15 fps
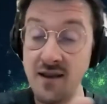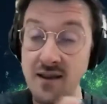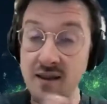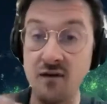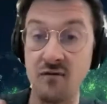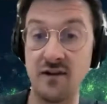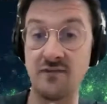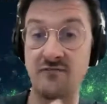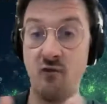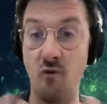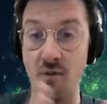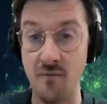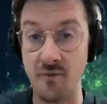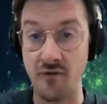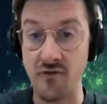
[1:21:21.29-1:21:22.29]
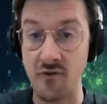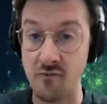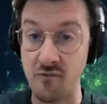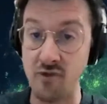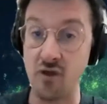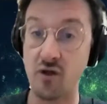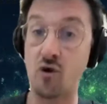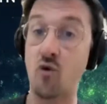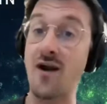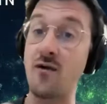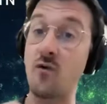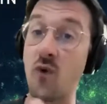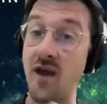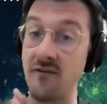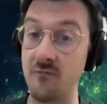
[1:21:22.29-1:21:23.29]
inform them about the
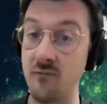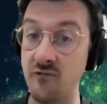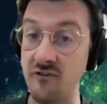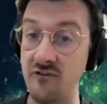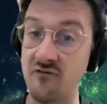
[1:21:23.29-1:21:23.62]
correct way of moving